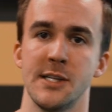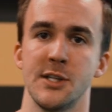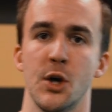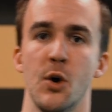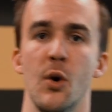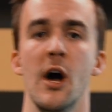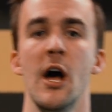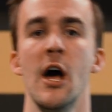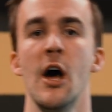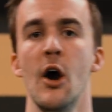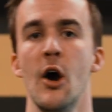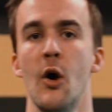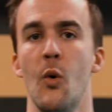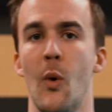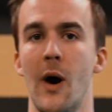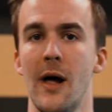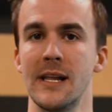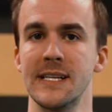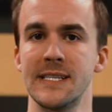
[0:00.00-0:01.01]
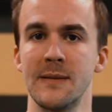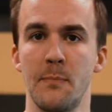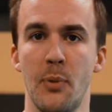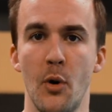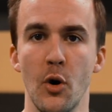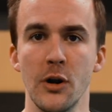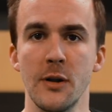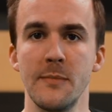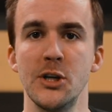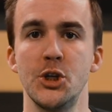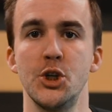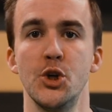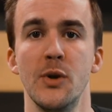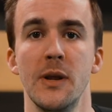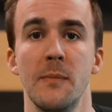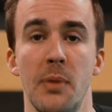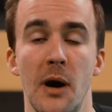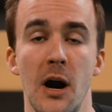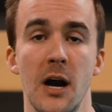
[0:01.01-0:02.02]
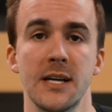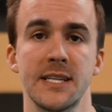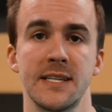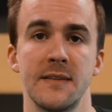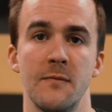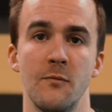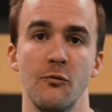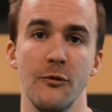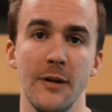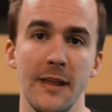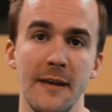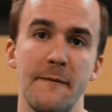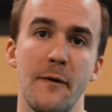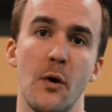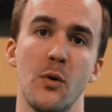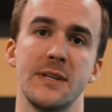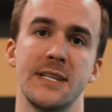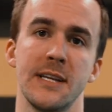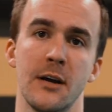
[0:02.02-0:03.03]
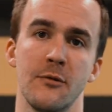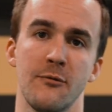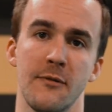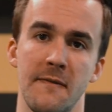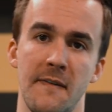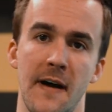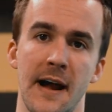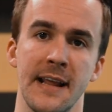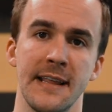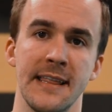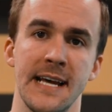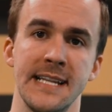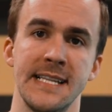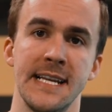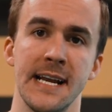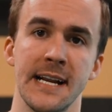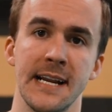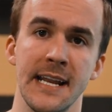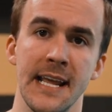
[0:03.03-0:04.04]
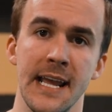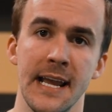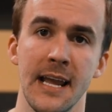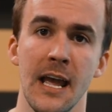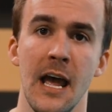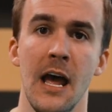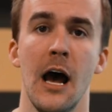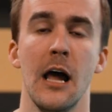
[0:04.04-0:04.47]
So while it's important to be shooting pucks and really focusing on refining that technique,